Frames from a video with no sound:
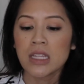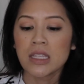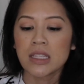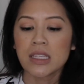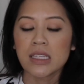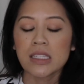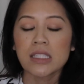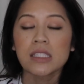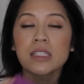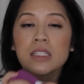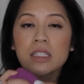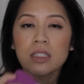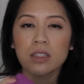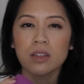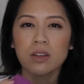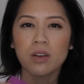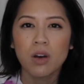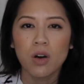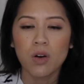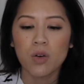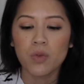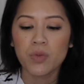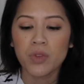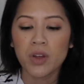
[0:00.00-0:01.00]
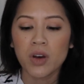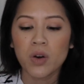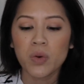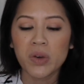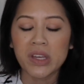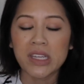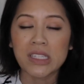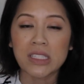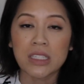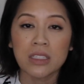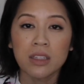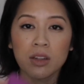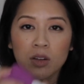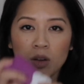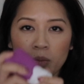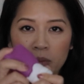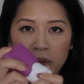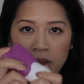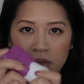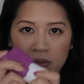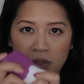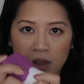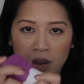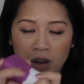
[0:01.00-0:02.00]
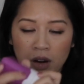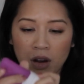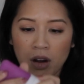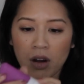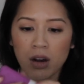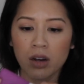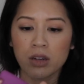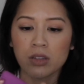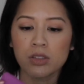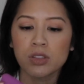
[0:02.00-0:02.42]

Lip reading: This silicone though is a little bit thicker.